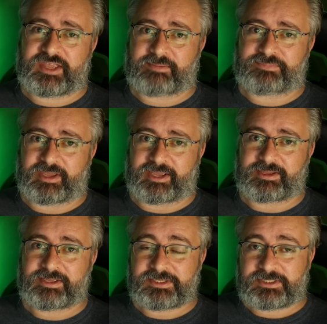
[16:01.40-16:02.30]
thing up there
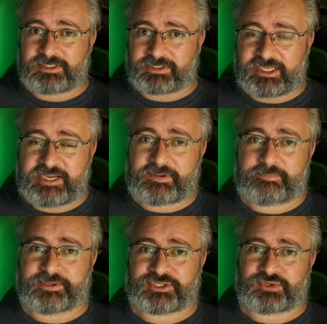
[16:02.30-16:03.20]
to lead
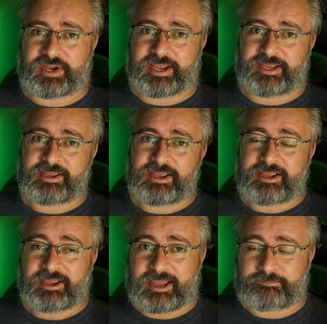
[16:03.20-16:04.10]
people astray
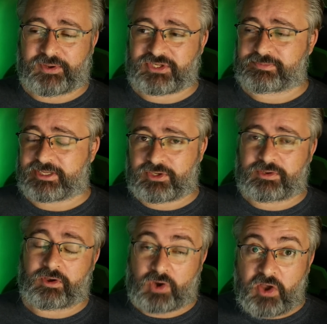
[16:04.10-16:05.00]
and possibly
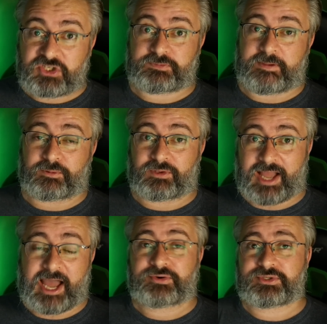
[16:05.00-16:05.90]
cost people
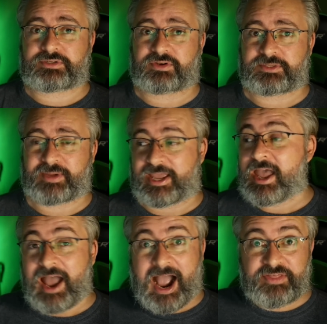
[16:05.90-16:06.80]
hundreds of dollars of money?
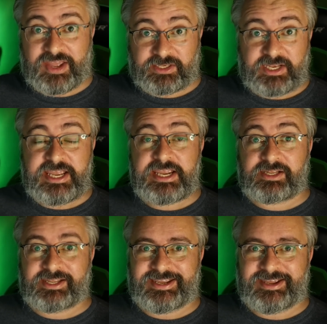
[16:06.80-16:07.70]
Are they
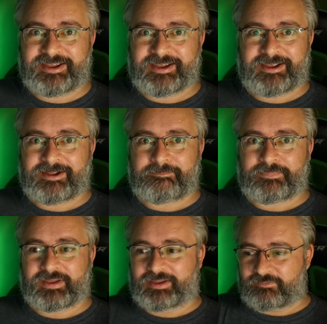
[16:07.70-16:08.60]
legally
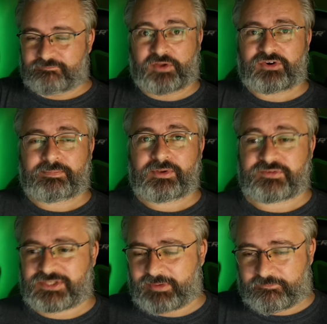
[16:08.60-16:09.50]
uh, vulnerable
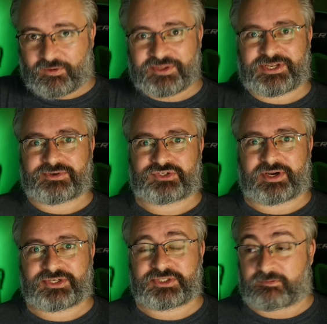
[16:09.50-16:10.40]
if someone follows their
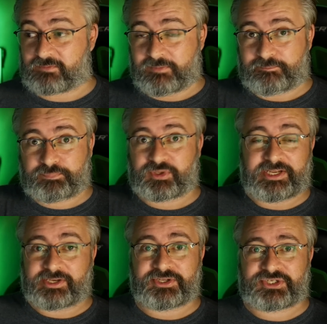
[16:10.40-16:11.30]
instructions and
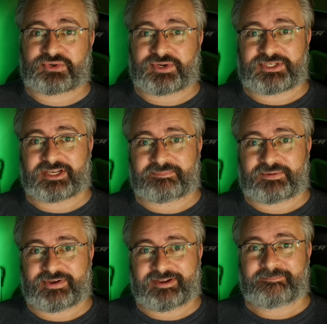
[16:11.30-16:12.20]
completely destroys their
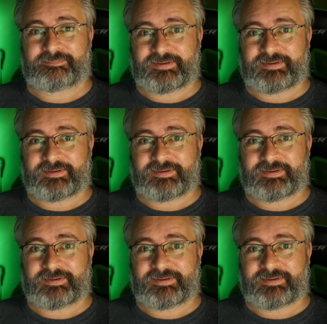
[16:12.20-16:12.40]
computer?